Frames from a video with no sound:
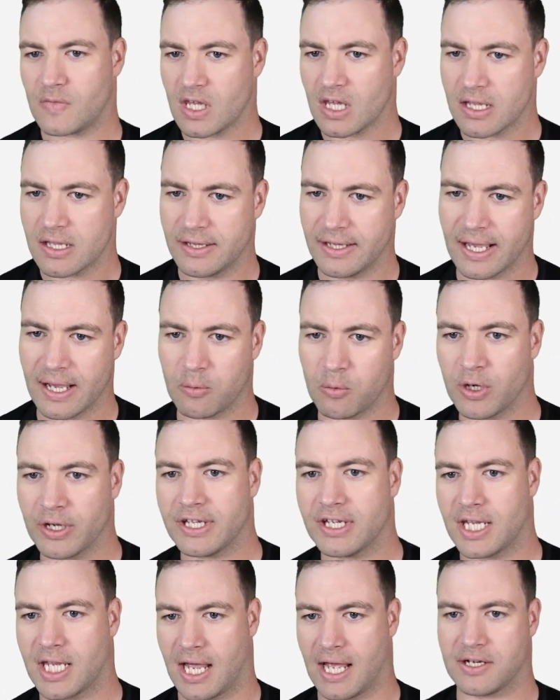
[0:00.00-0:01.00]
Now what you
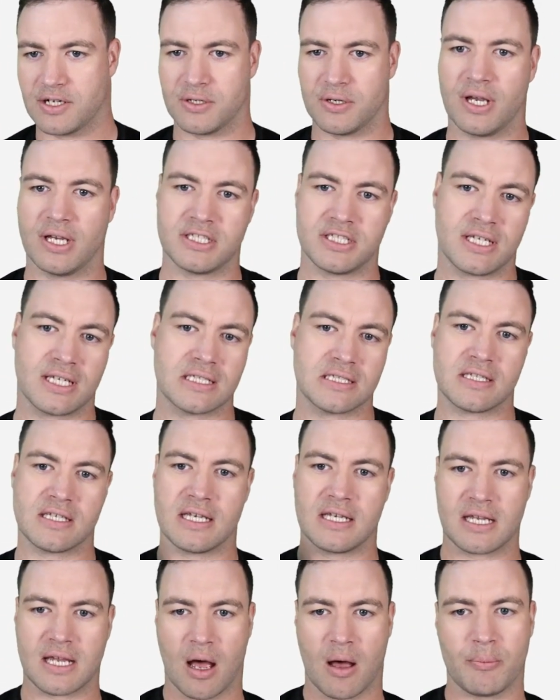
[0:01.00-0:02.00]
can do, as you can see,
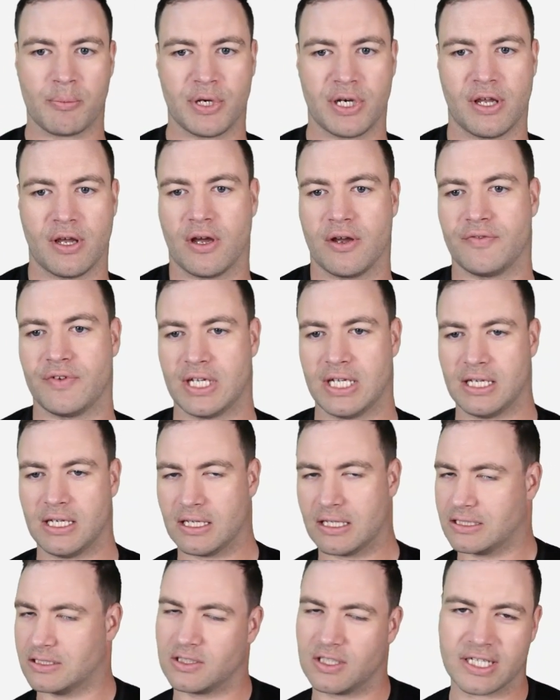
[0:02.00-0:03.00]
company over here,
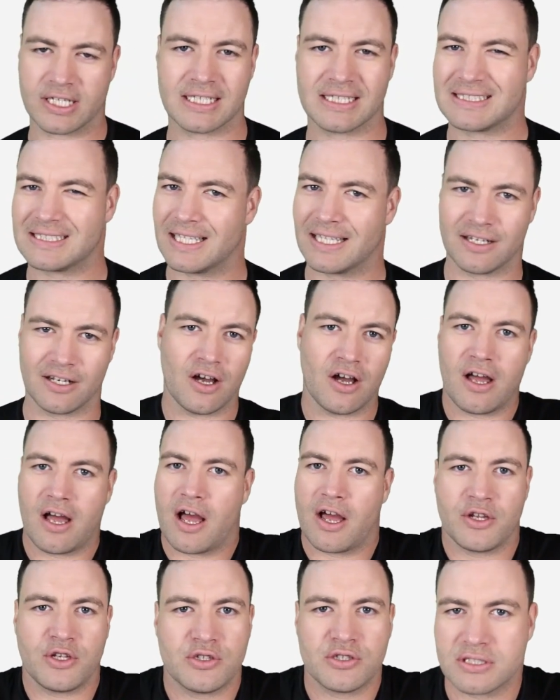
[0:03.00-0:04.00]
because like I said, I
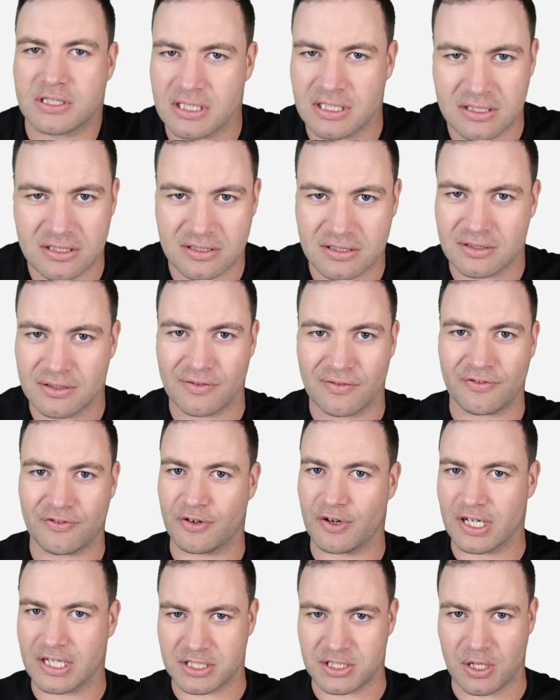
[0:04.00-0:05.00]
use this for
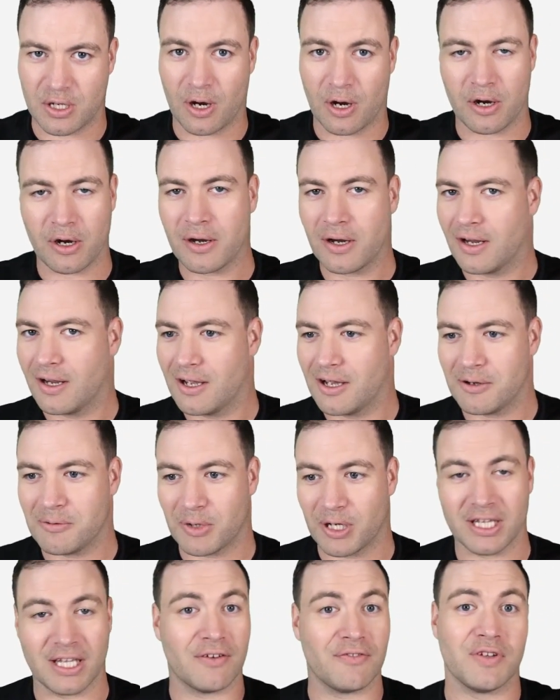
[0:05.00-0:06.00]
SEO. My
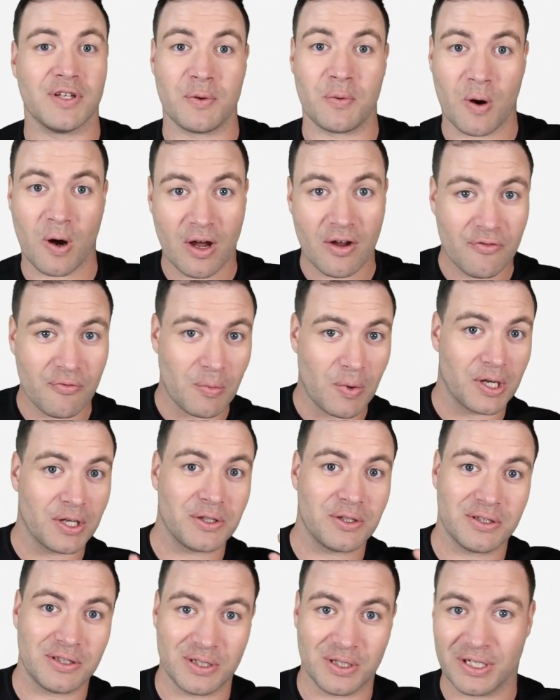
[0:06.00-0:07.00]
lovely wife might
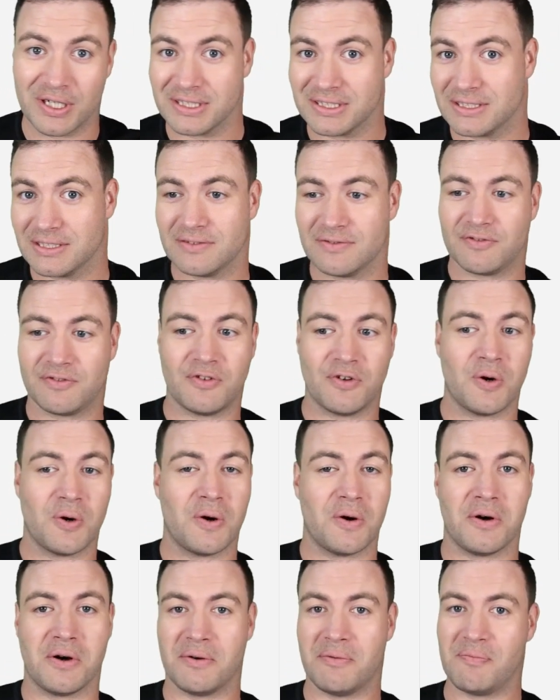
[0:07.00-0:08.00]
utilize it
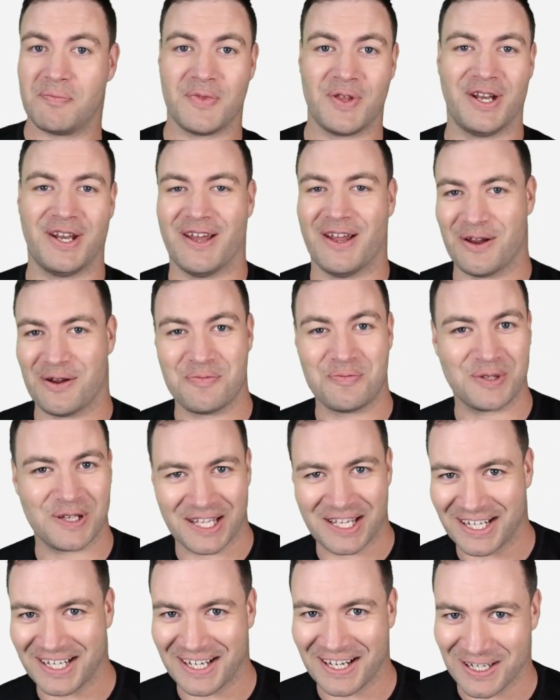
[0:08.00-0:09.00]
for, you know,
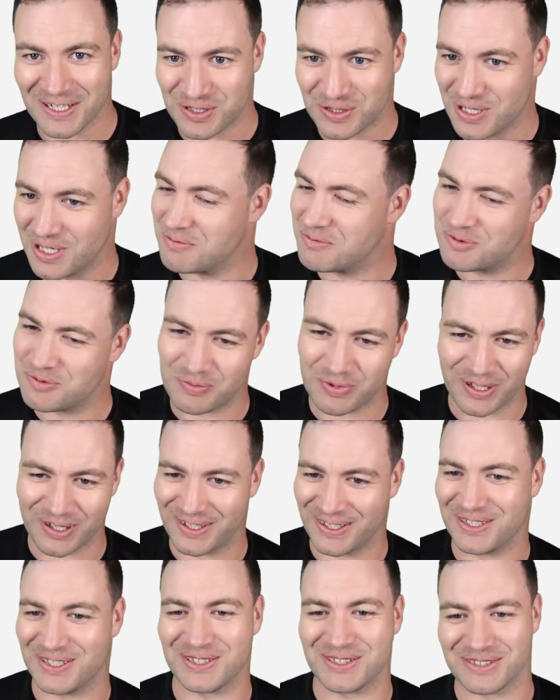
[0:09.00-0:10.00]
planning our trips, but I
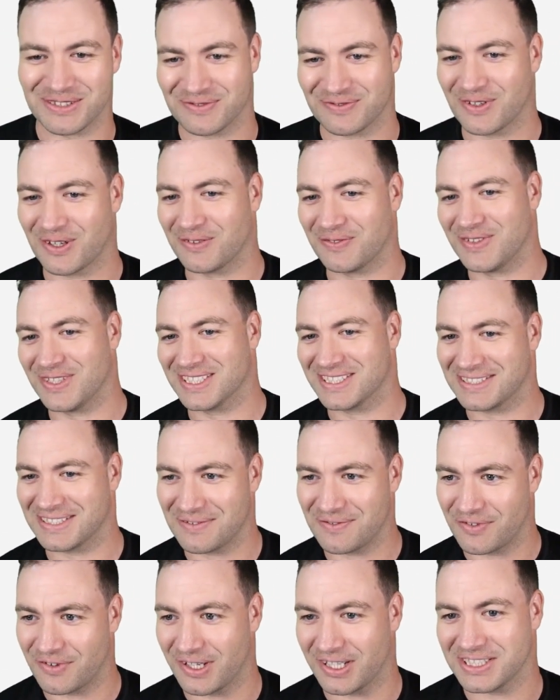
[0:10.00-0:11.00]
use it obviously
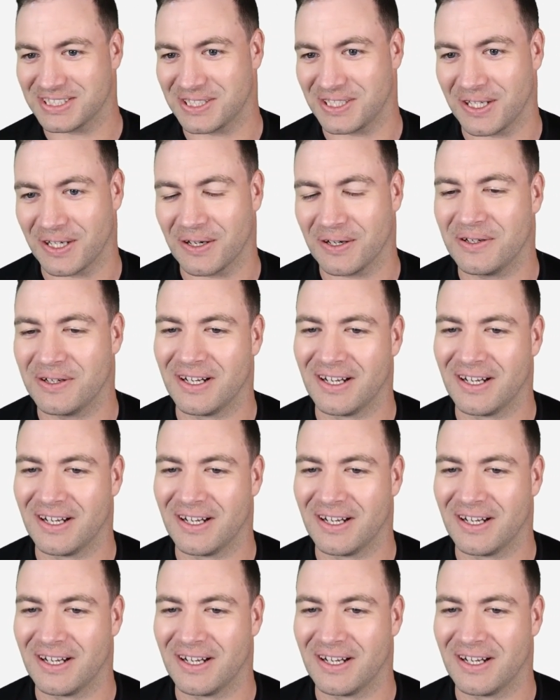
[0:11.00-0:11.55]
for SEO.